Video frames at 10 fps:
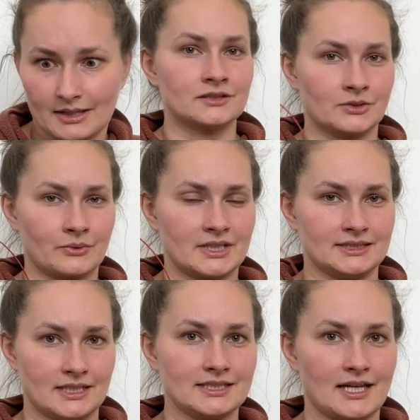So this
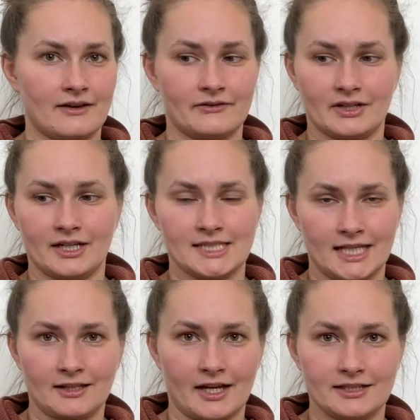does have a
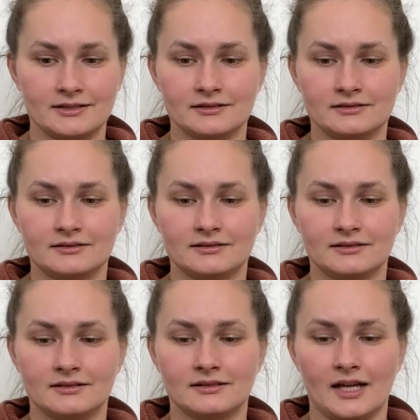deadline.
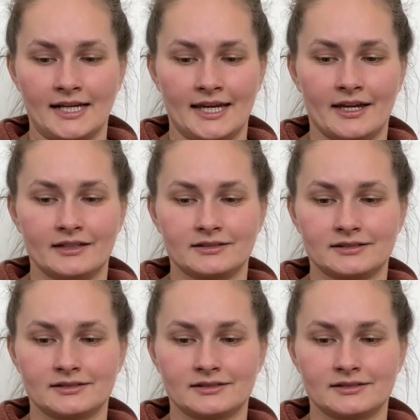I can't